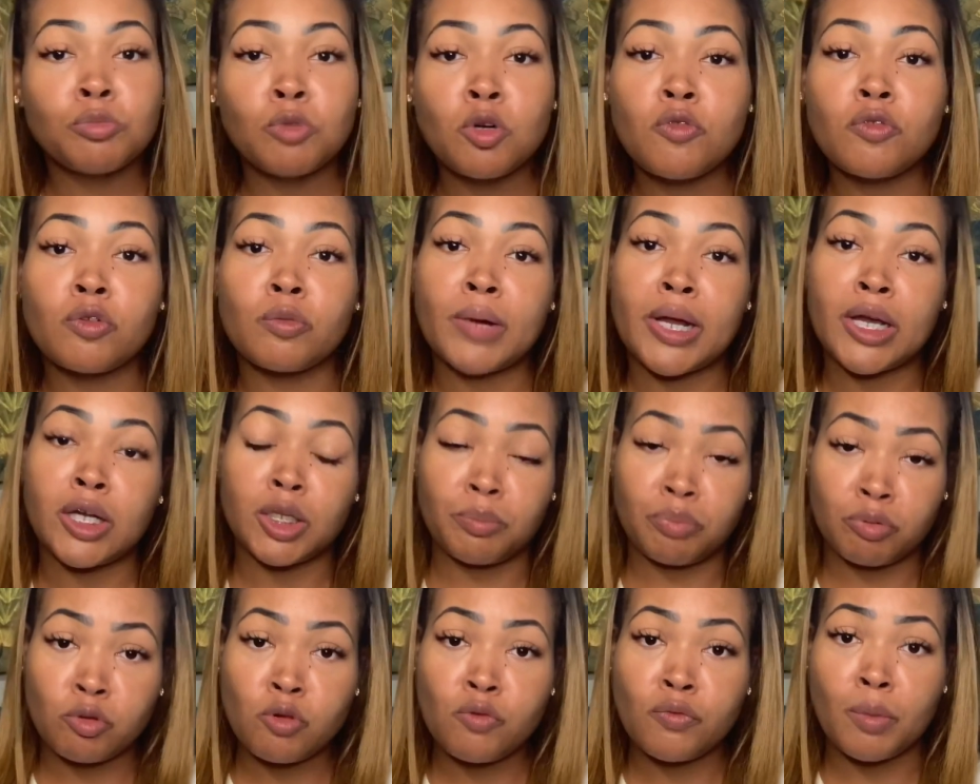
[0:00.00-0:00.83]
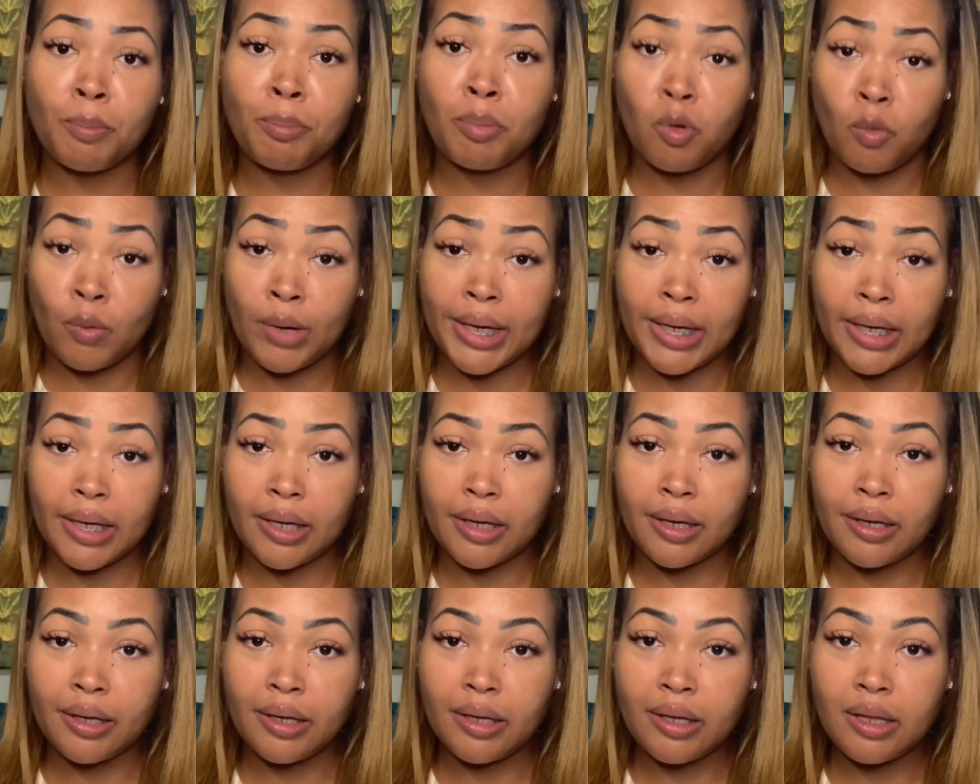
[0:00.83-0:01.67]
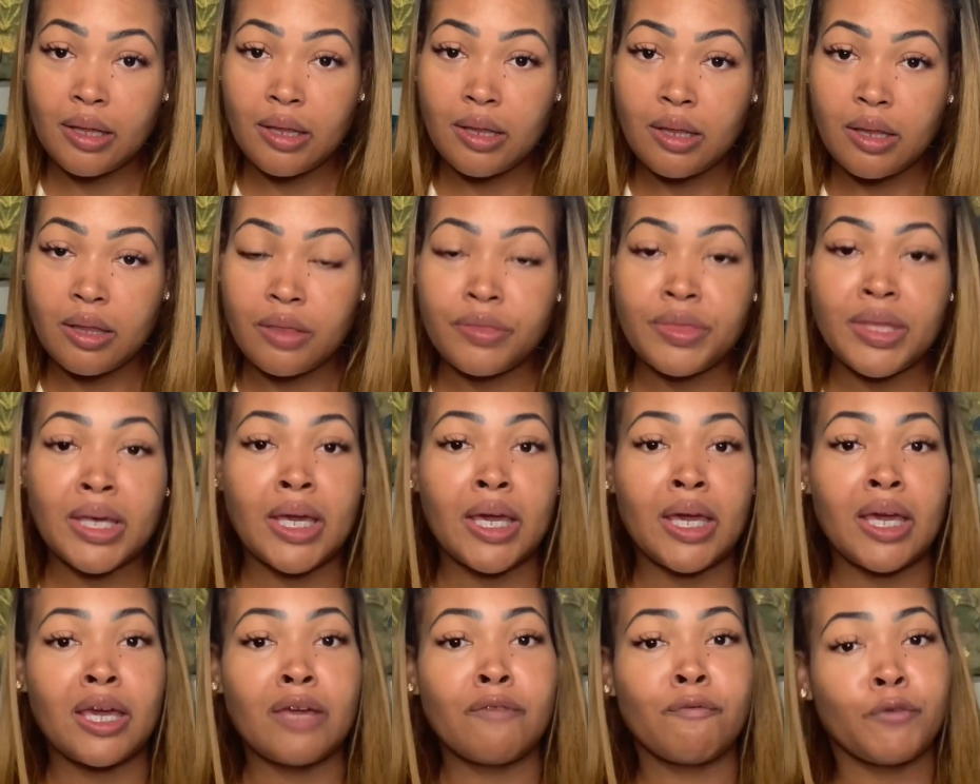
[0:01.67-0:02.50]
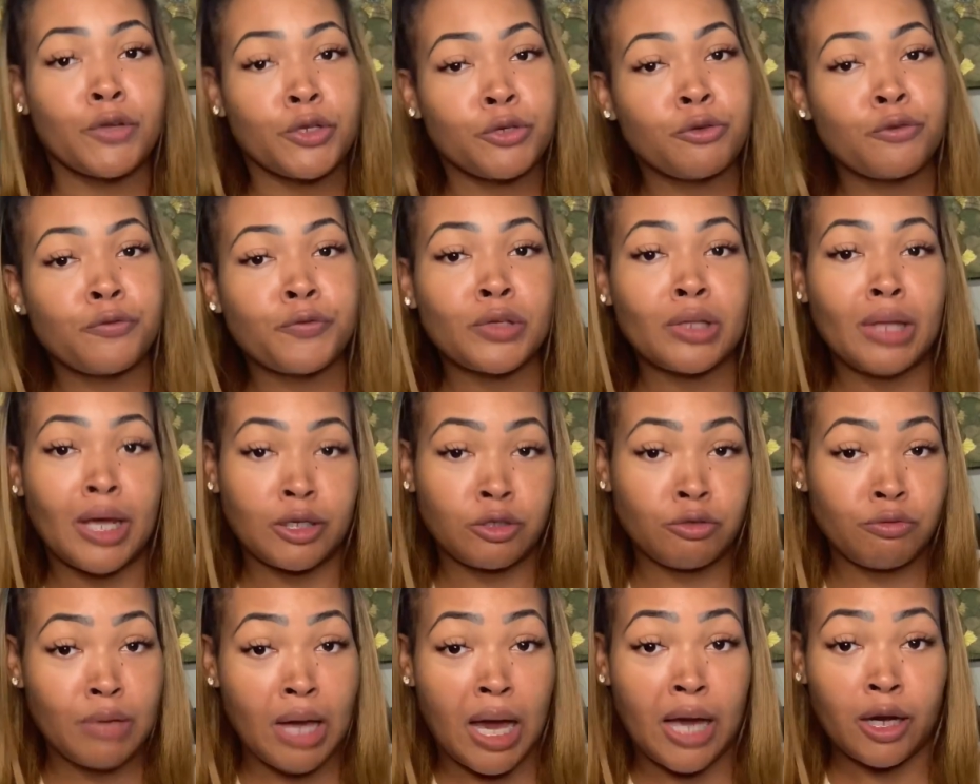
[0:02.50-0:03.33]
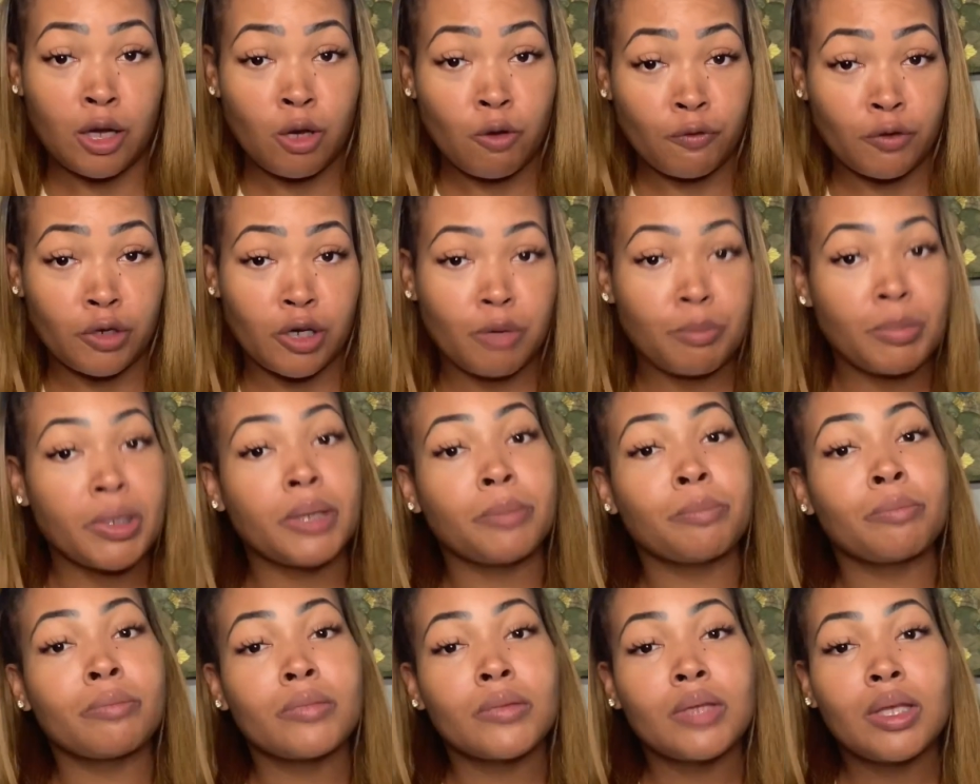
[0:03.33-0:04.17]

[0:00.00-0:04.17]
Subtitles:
to move around and prove a point than for you to feel like you got over on me.